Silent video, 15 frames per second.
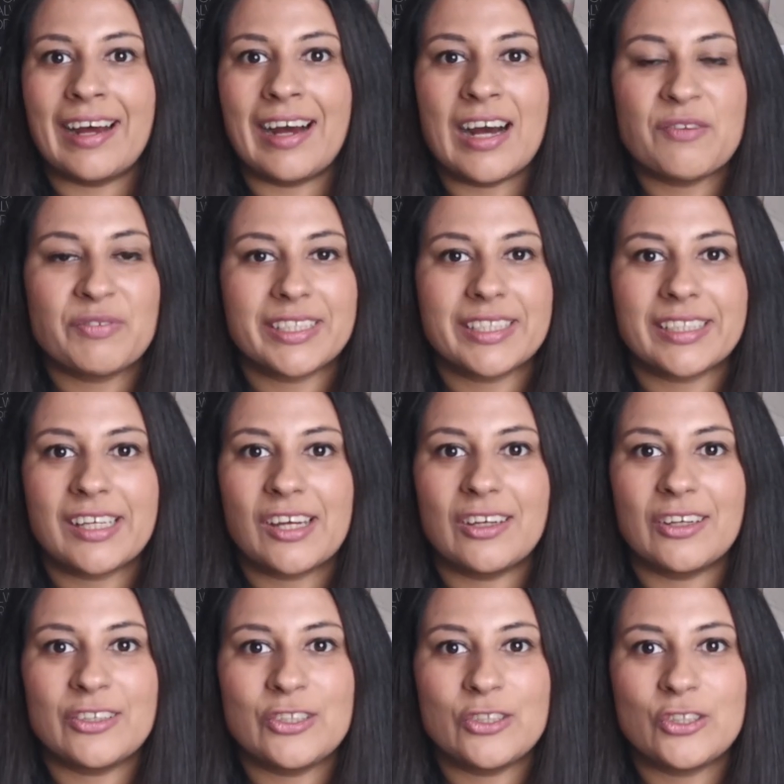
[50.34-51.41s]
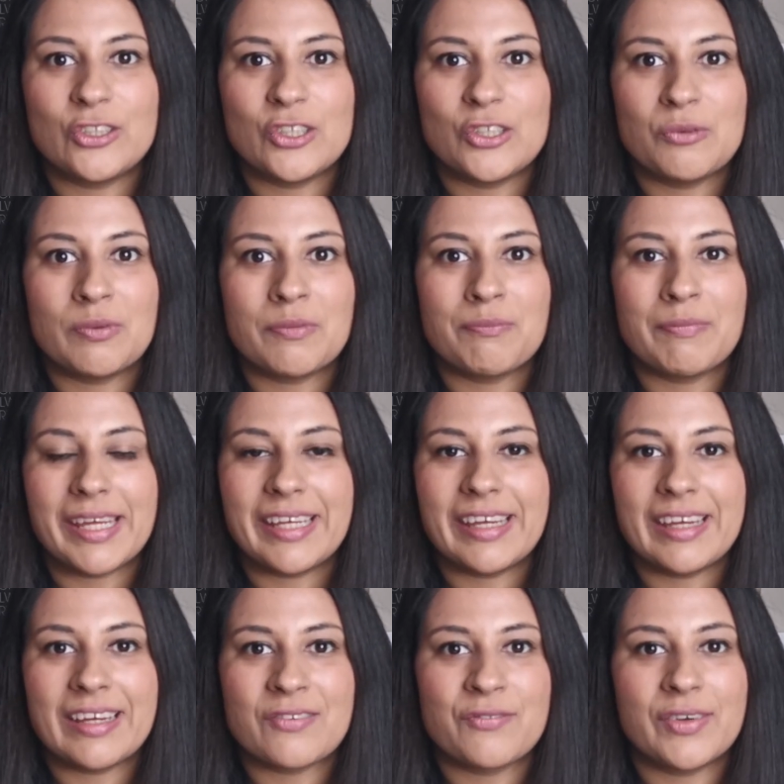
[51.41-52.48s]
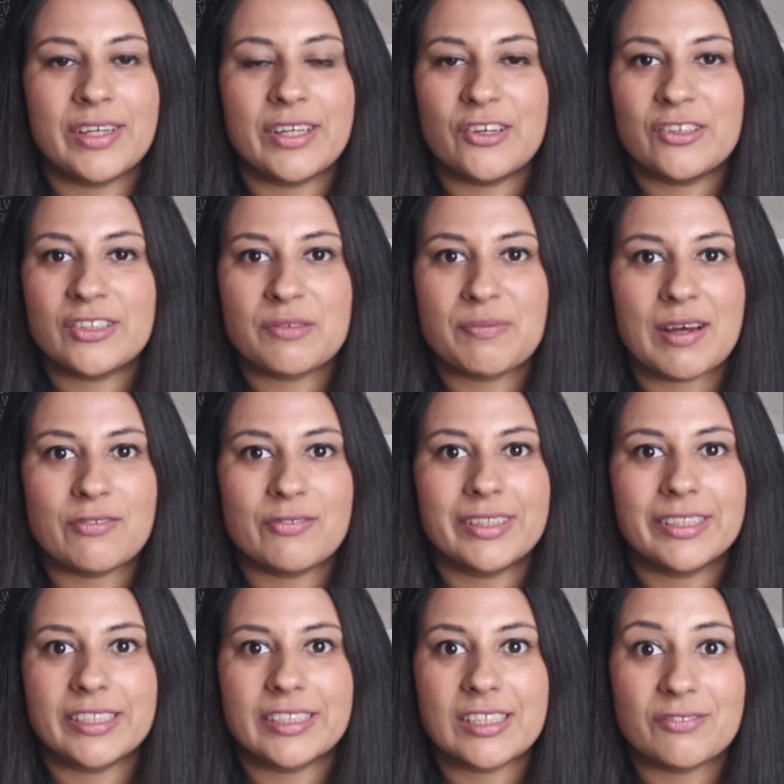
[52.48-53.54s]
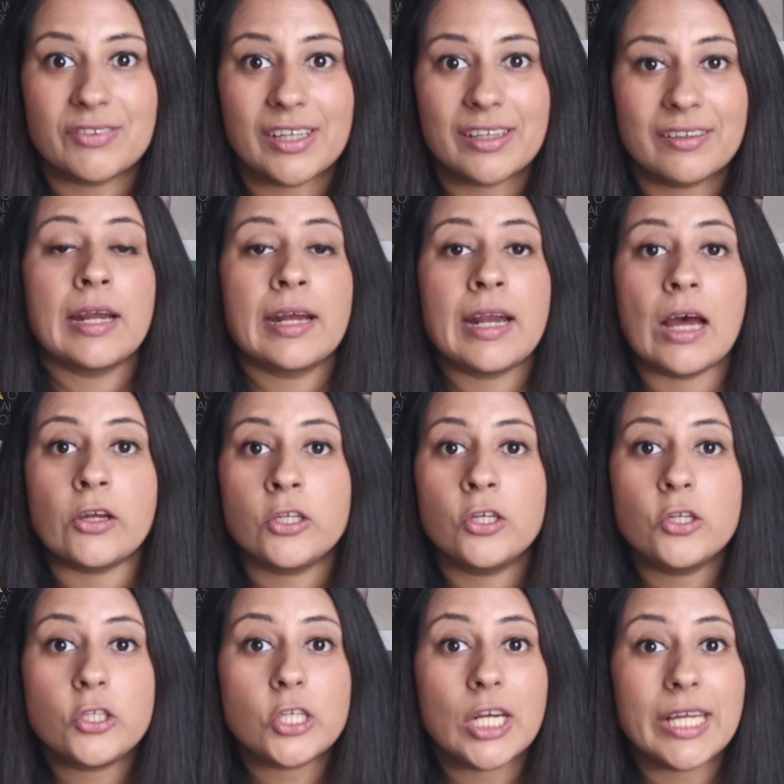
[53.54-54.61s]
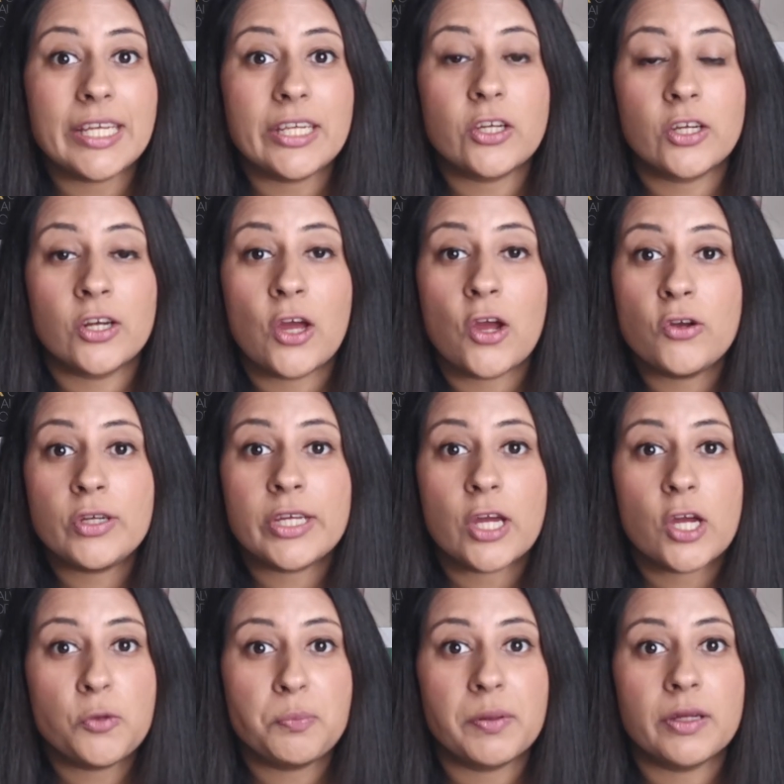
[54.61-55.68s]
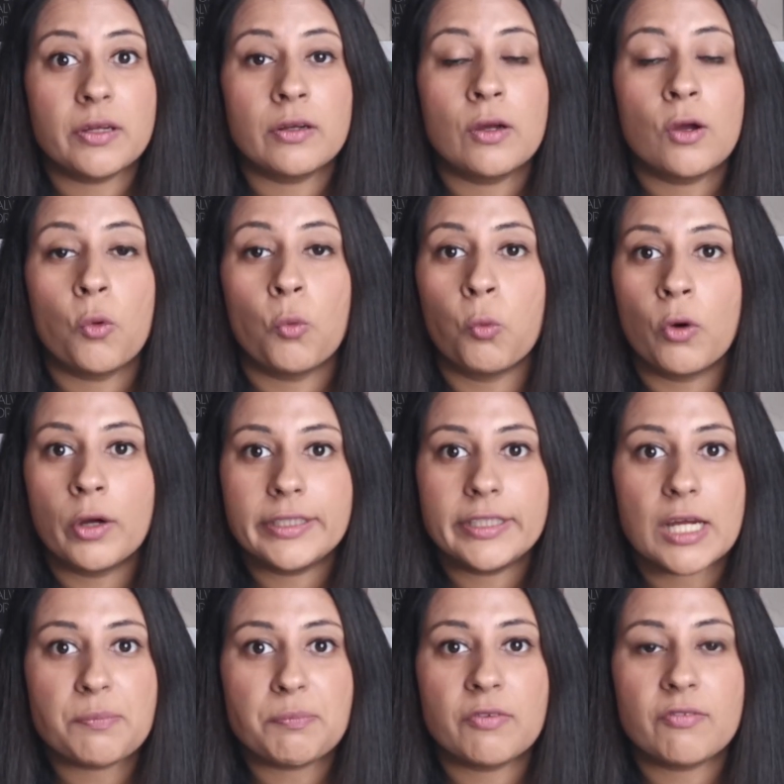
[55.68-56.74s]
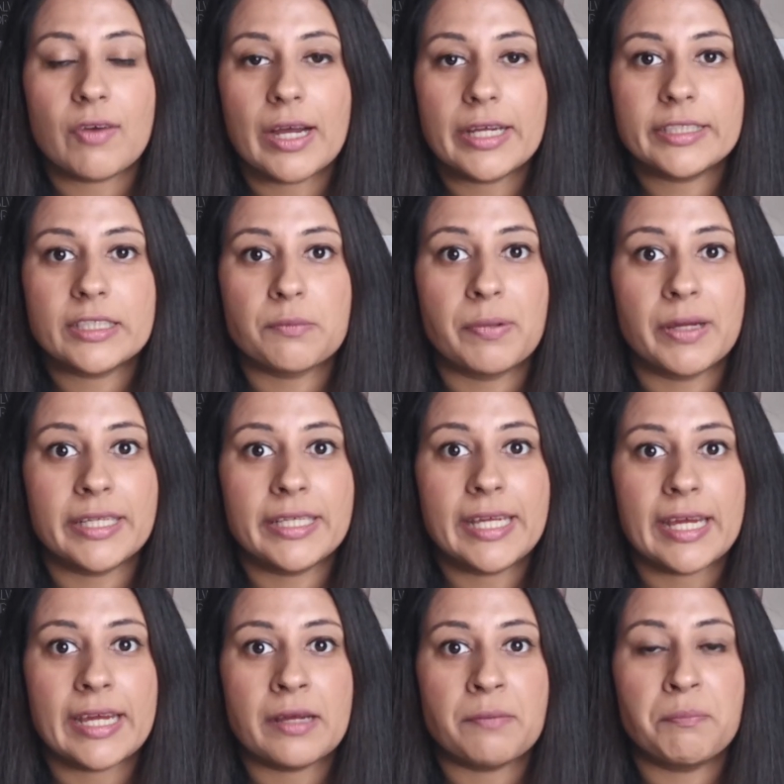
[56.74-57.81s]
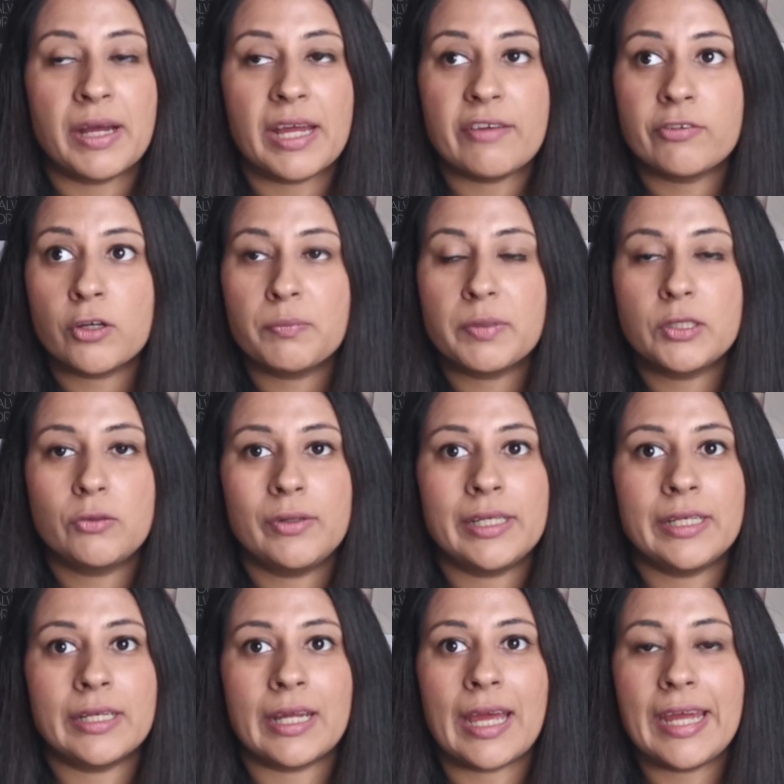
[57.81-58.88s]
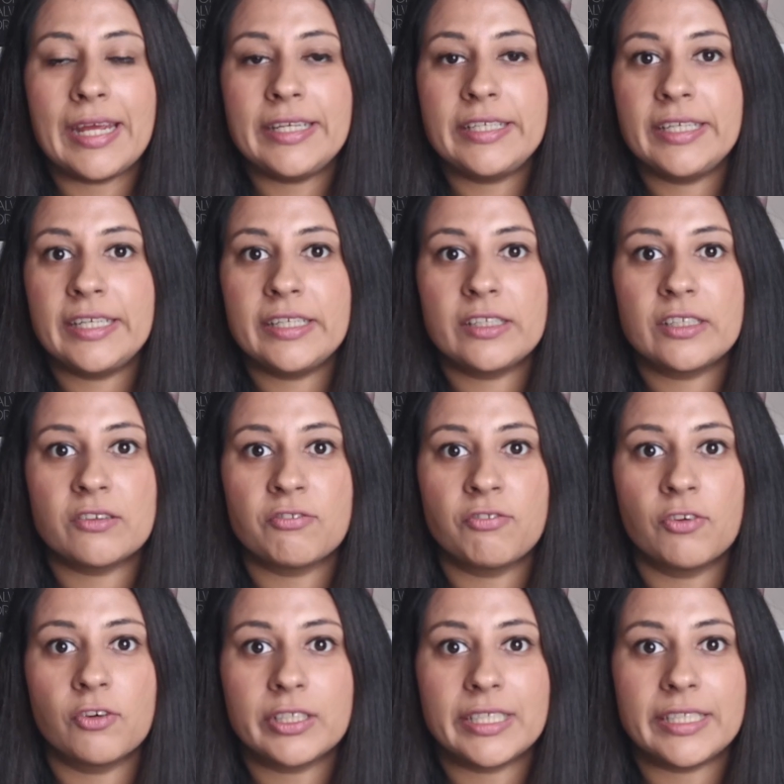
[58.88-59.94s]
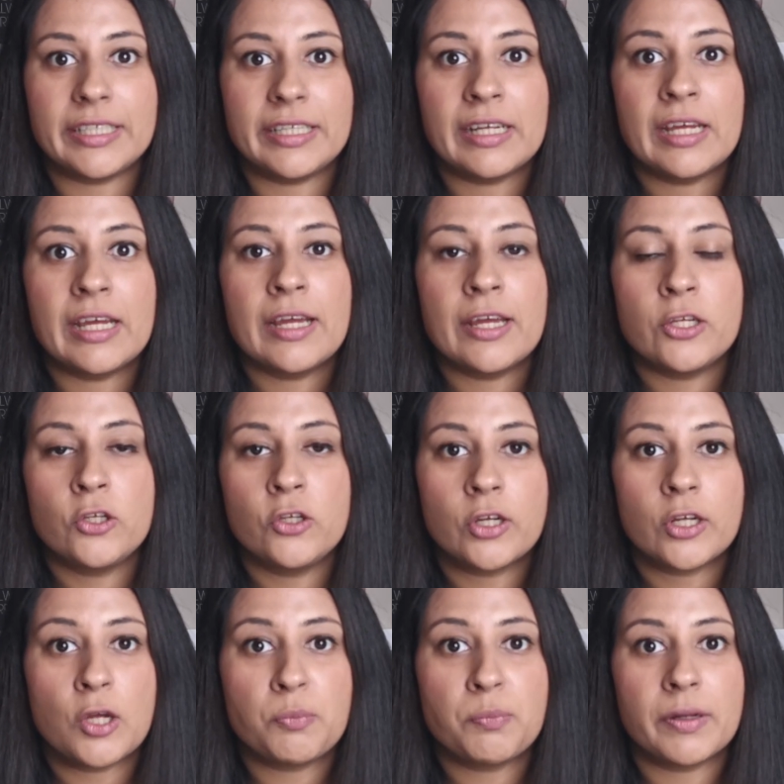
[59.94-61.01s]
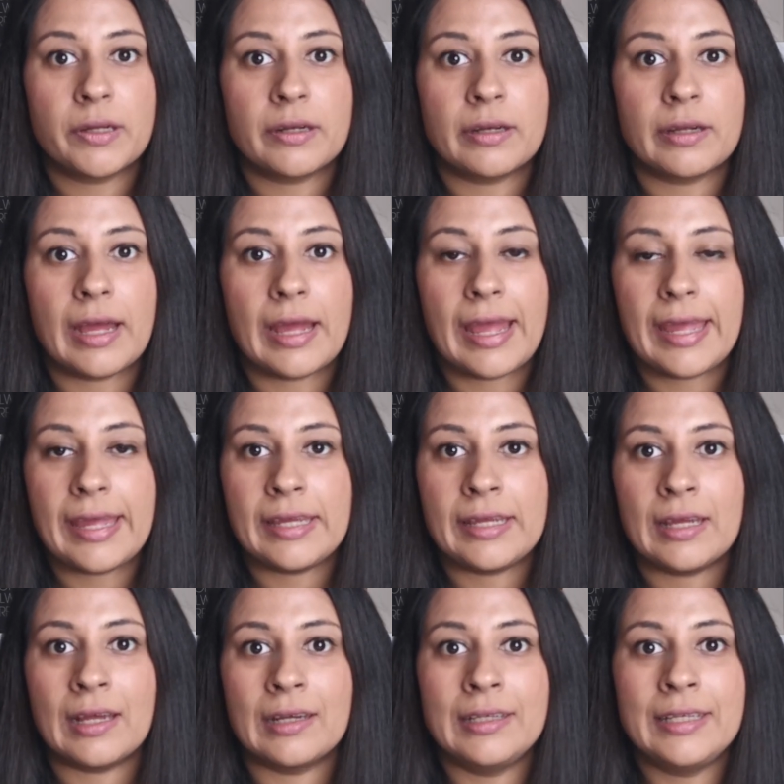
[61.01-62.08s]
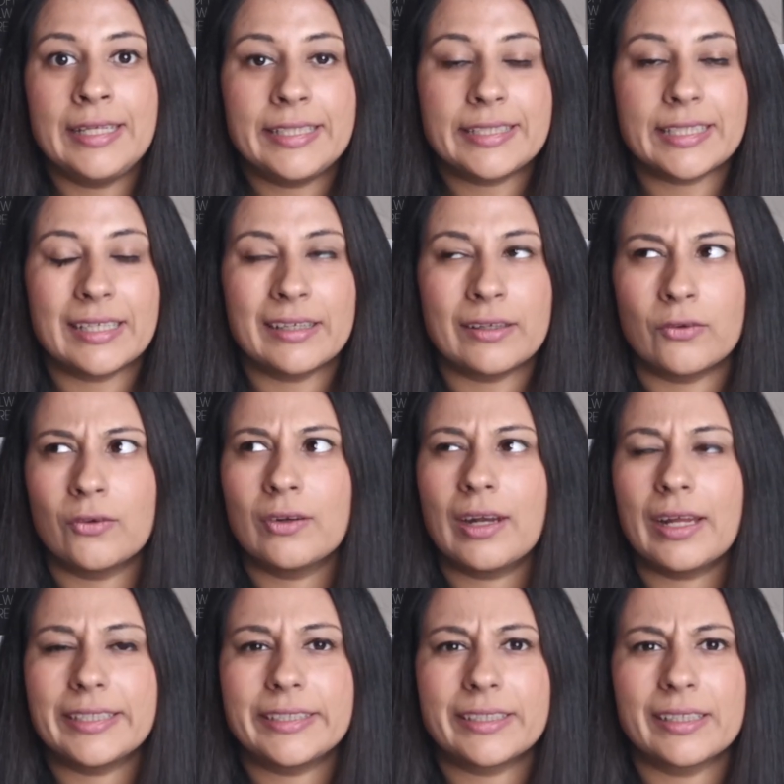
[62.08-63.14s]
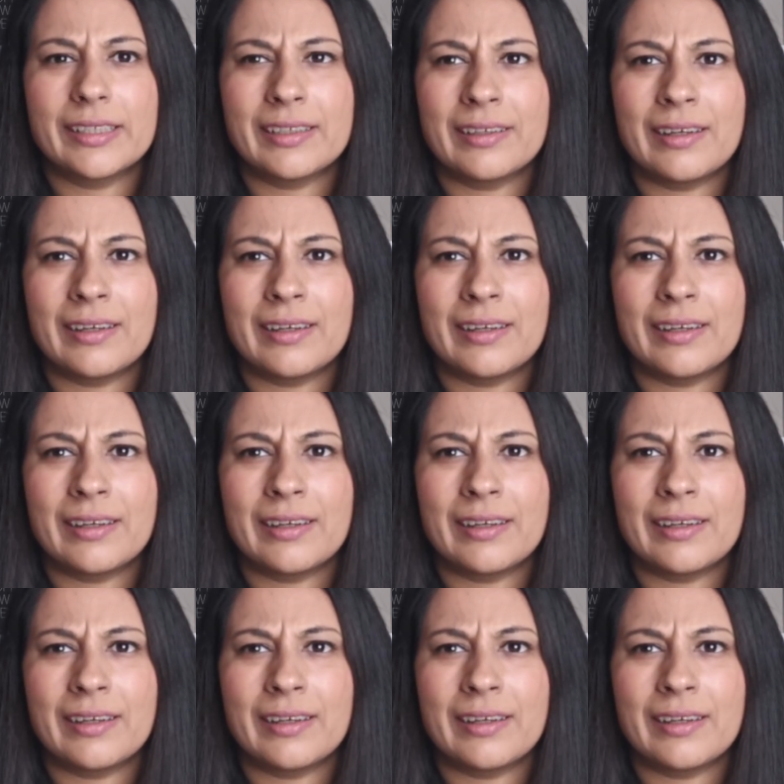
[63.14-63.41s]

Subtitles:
I'm just a girl on YouTube making videos about research I've done. Now, usually you can only open one type of ISA per year, but if you're between 18 to 40, you can open a LISA or LISA,